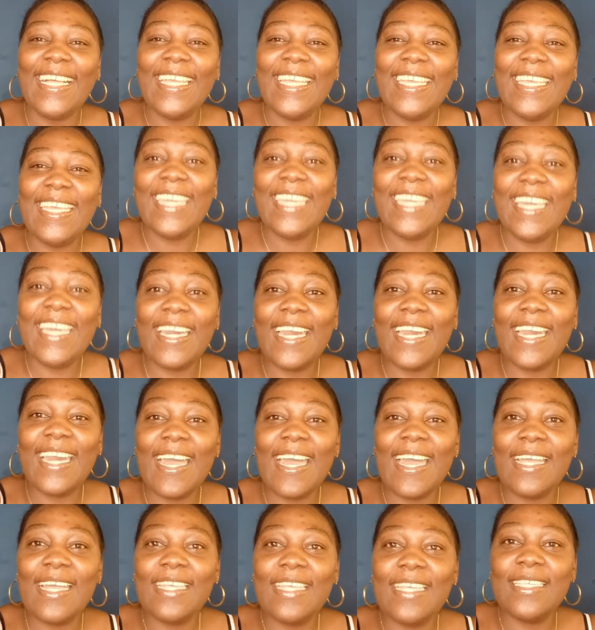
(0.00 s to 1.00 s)
yeah,
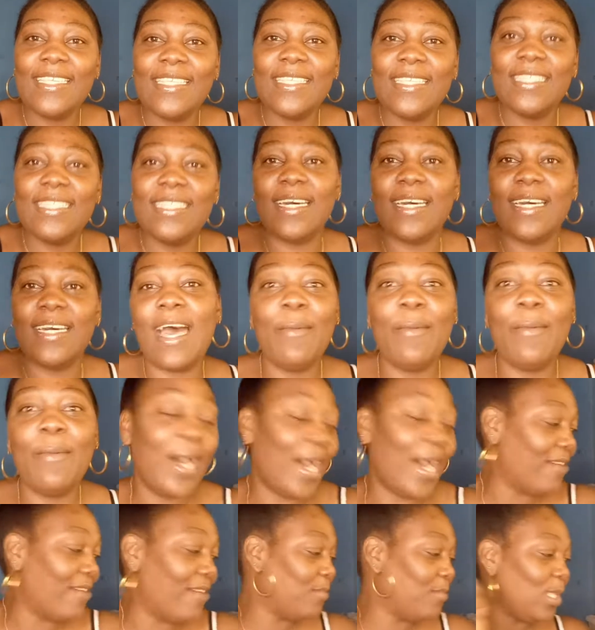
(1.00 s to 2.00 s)
guys, I'm gonna
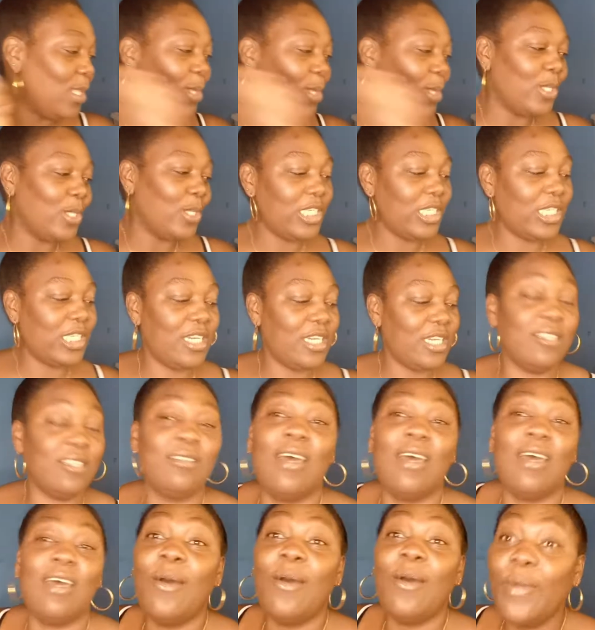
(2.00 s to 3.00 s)
have my lunch here,
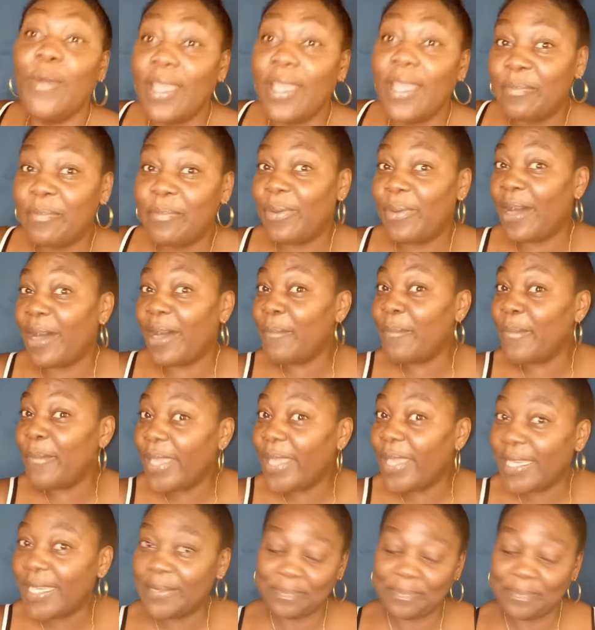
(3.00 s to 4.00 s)
so wait for
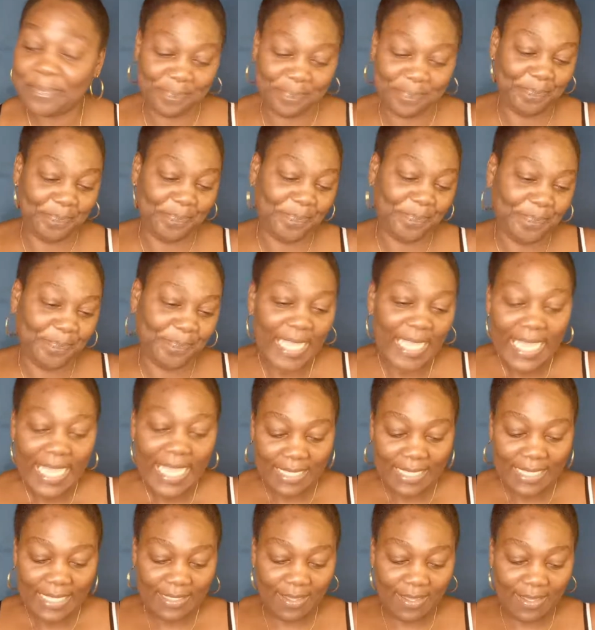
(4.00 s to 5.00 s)
me.
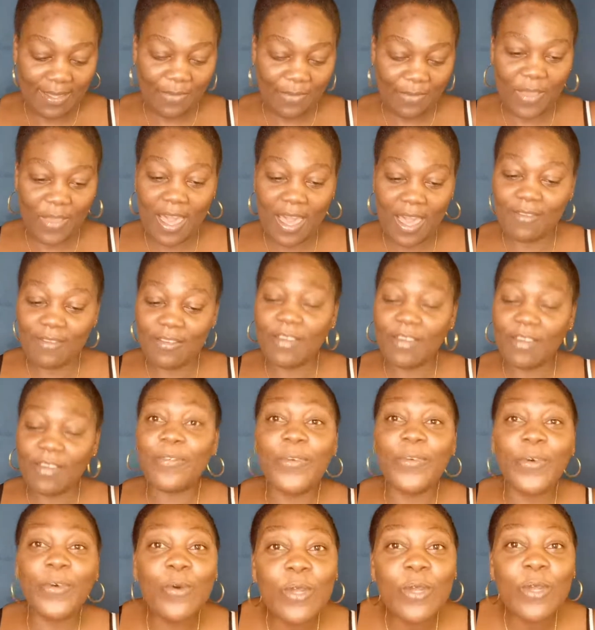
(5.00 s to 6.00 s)
So if you have your
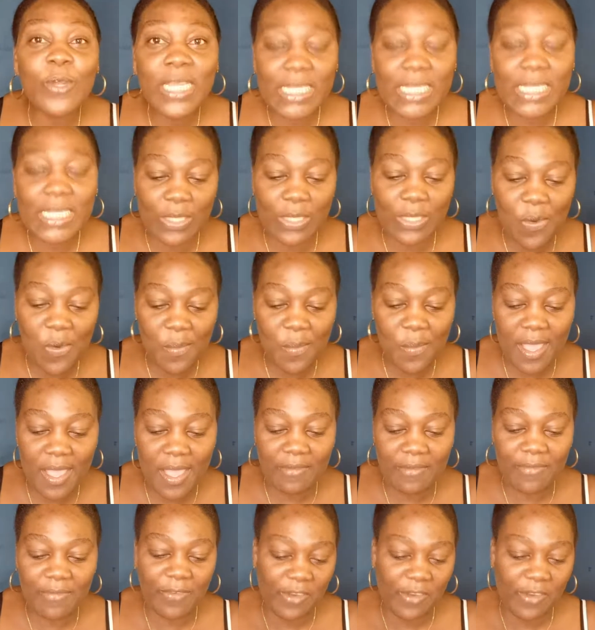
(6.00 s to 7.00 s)
food, don't be
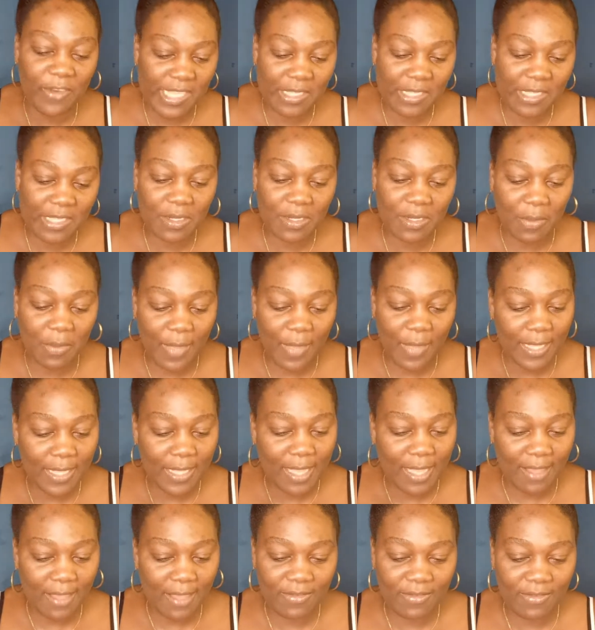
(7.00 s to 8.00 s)
afraid to come and
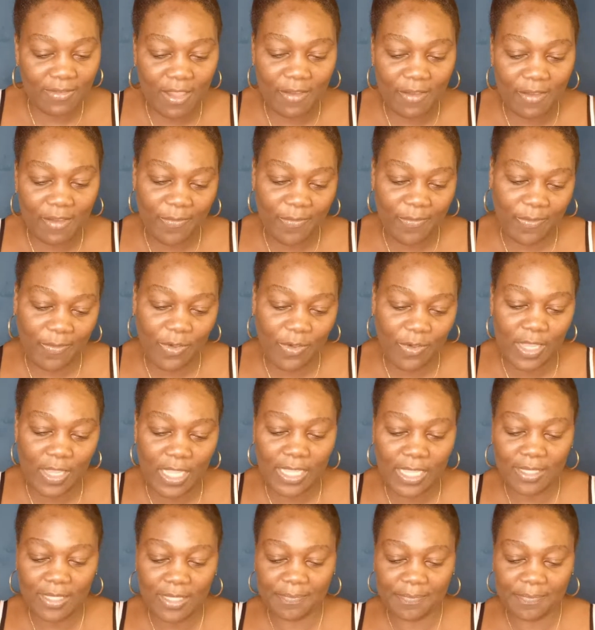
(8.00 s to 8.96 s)
have your food.